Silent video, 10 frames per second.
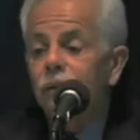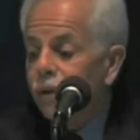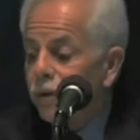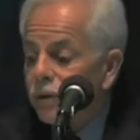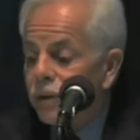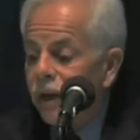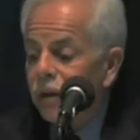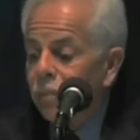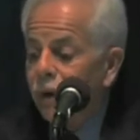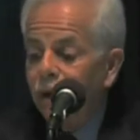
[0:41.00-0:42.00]
Golden
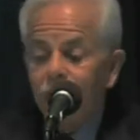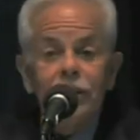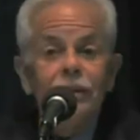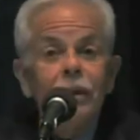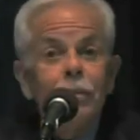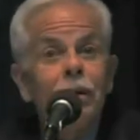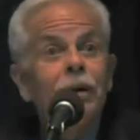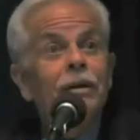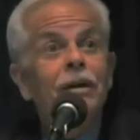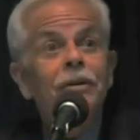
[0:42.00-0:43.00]
Gate Park, a
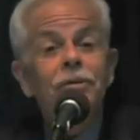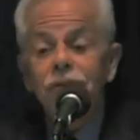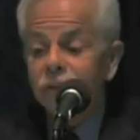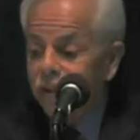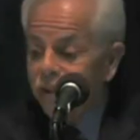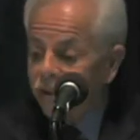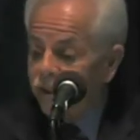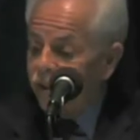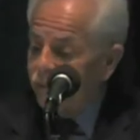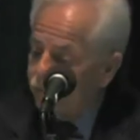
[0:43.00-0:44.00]
park under siege?
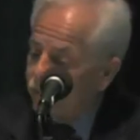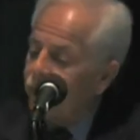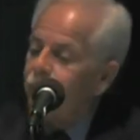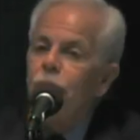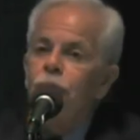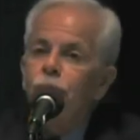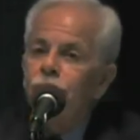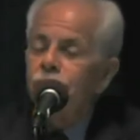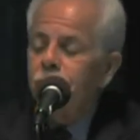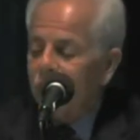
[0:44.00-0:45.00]

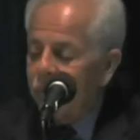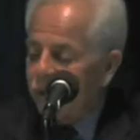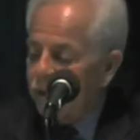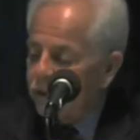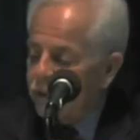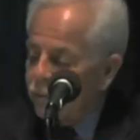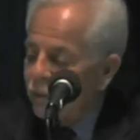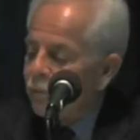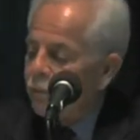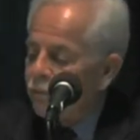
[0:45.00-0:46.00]
Treasured by millions of
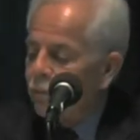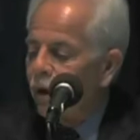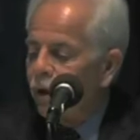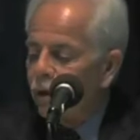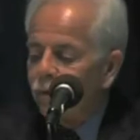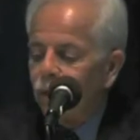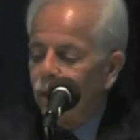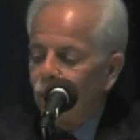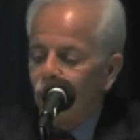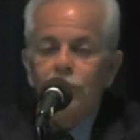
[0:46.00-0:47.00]
people from all over the
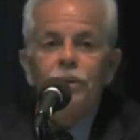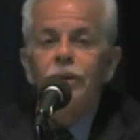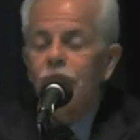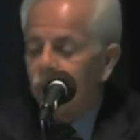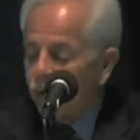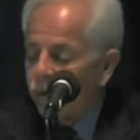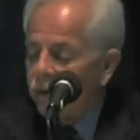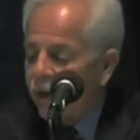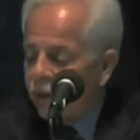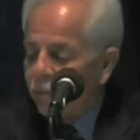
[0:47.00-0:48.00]
world,
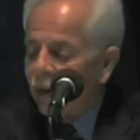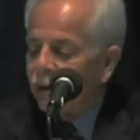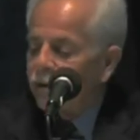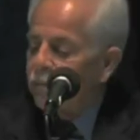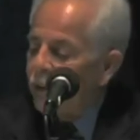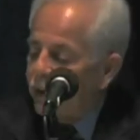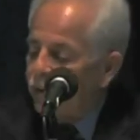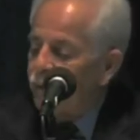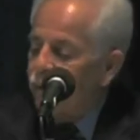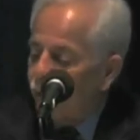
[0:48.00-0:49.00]
Golden Gate Park's
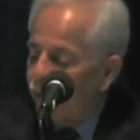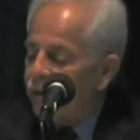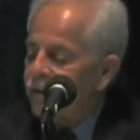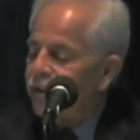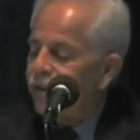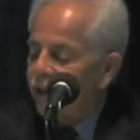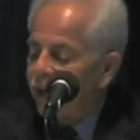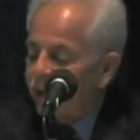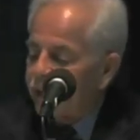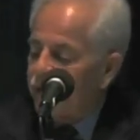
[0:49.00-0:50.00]
meadows, forests, and
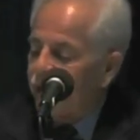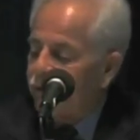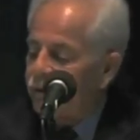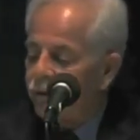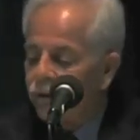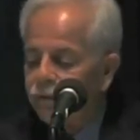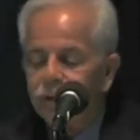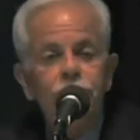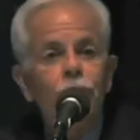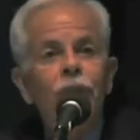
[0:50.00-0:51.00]
lakes have served
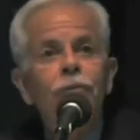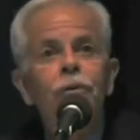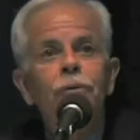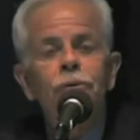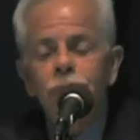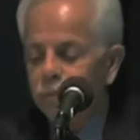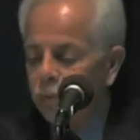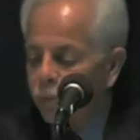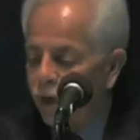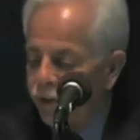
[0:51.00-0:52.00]
as a refuge from
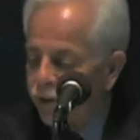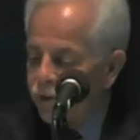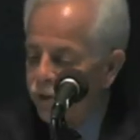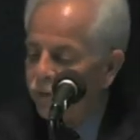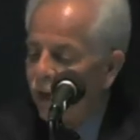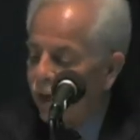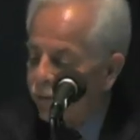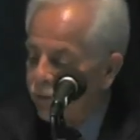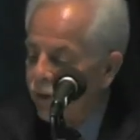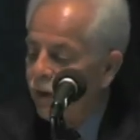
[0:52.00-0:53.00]
the pressures of life,